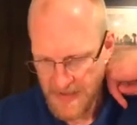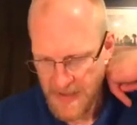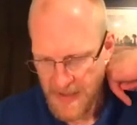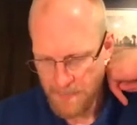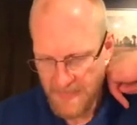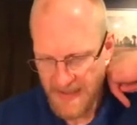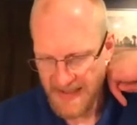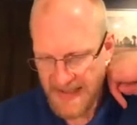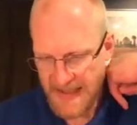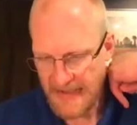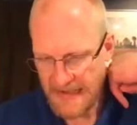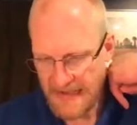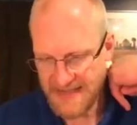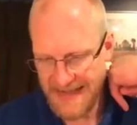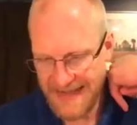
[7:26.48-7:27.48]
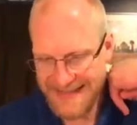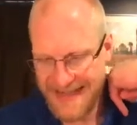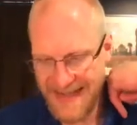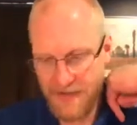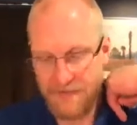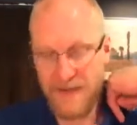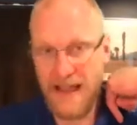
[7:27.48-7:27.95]
Magog is
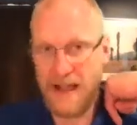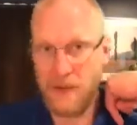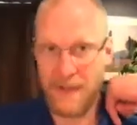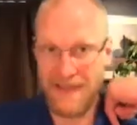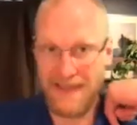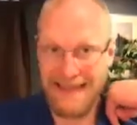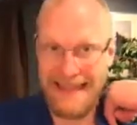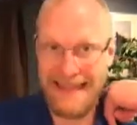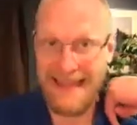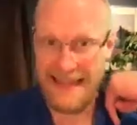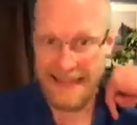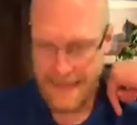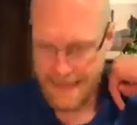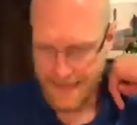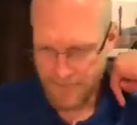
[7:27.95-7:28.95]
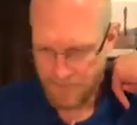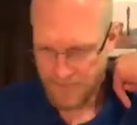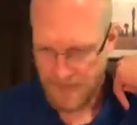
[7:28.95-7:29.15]
identified with Lydia.